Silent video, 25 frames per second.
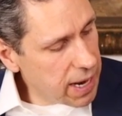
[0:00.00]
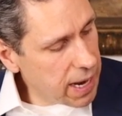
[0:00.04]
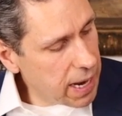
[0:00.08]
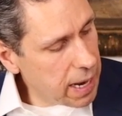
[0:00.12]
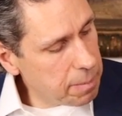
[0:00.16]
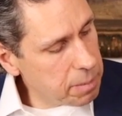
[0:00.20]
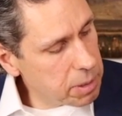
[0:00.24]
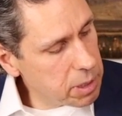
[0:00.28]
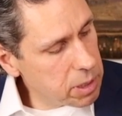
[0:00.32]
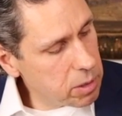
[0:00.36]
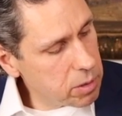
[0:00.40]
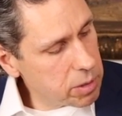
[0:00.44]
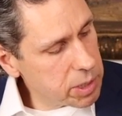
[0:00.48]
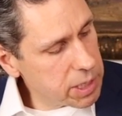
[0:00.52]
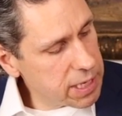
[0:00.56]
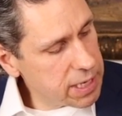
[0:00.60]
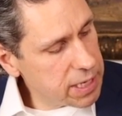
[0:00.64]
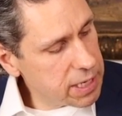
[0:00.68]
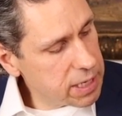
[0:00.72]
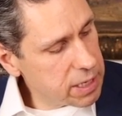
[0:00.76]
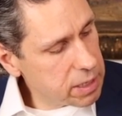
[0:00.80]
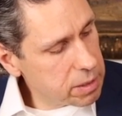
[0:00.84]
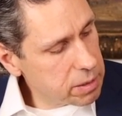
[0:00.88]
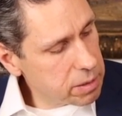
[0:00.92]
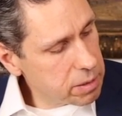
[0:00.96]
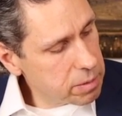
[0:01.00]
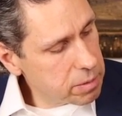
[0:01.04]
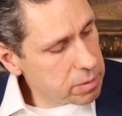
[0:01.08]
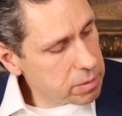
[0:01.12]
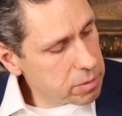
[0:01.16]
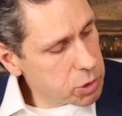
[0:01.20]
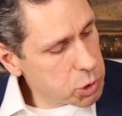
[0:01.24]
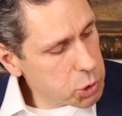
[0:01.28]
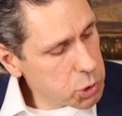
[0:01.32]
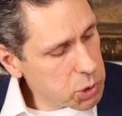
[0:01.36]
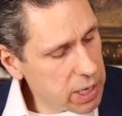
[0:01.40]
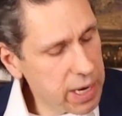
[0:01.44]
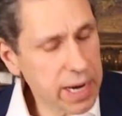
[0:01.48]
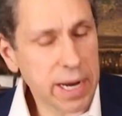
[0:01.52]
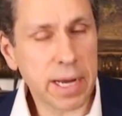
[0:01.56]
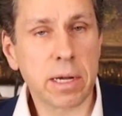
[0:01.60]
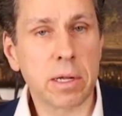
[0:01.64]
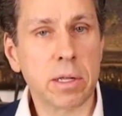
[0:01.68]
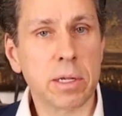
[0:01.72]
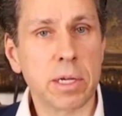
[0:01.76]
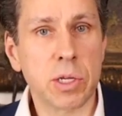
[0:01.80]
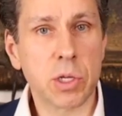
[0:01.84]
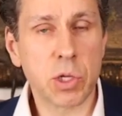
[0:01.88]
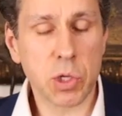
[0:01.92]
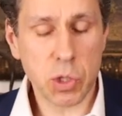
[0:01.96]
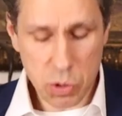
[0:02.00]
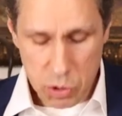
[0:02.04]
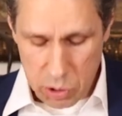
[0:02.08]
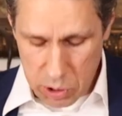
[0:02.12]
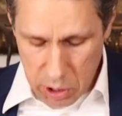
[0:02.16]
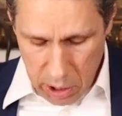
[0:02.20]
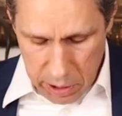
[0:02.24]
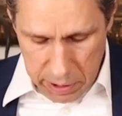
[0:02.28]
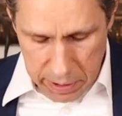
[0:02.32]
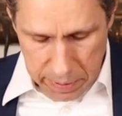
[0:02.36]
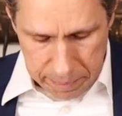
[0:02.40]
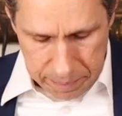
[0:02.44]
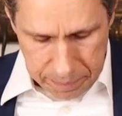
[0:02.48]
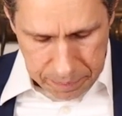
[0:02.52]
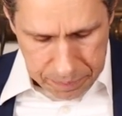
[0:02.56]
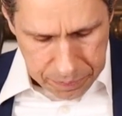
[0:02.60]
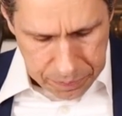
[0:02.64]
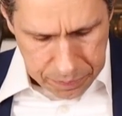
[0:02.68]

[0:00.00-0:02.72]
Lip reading: abalone triangle insert on it.